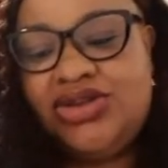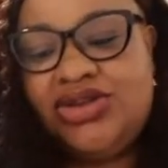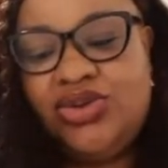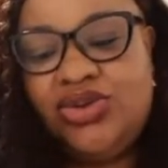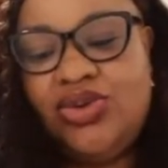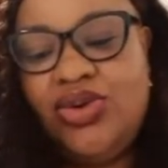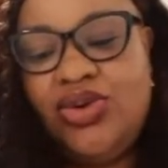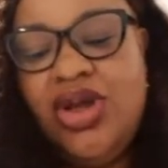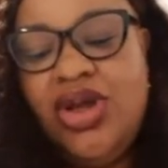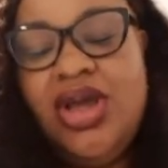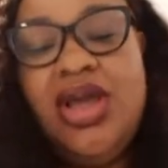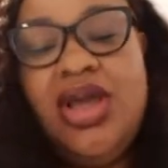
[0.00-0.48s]

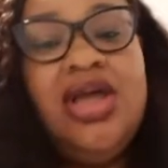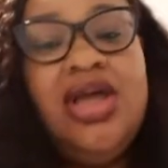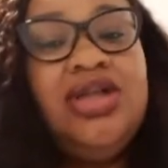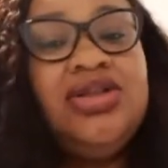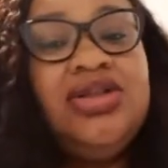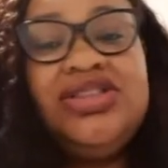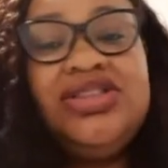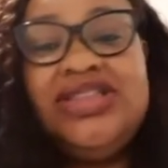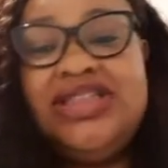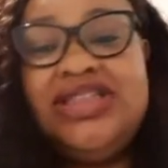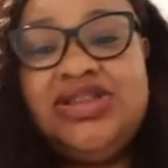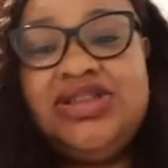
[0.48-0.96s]
So
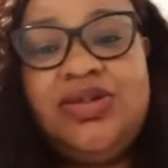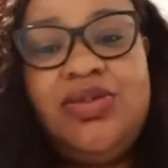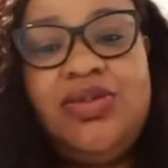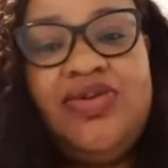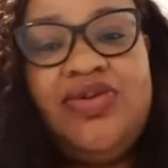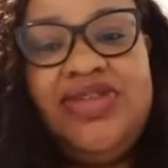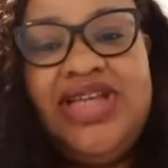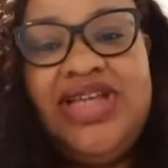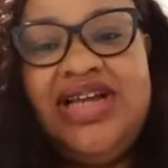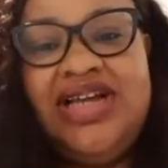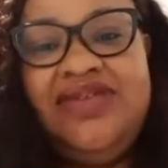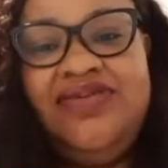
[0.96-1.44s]
those are some
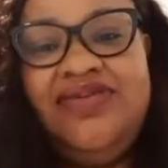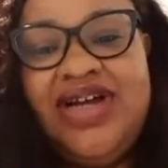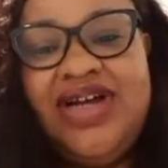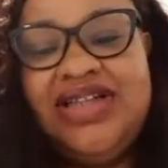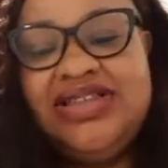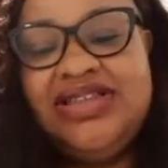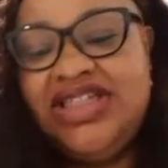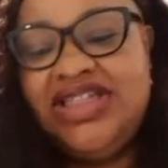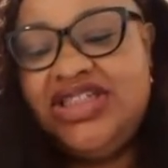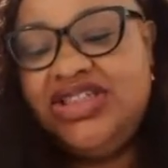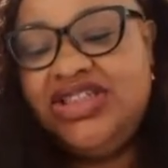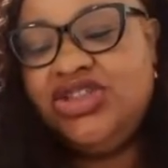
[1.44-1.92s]
of the
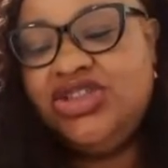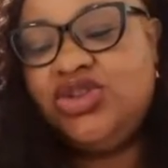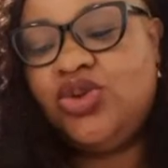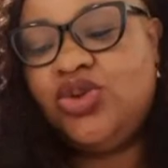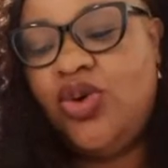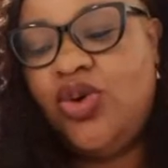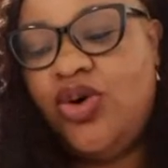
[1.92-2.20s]
advantages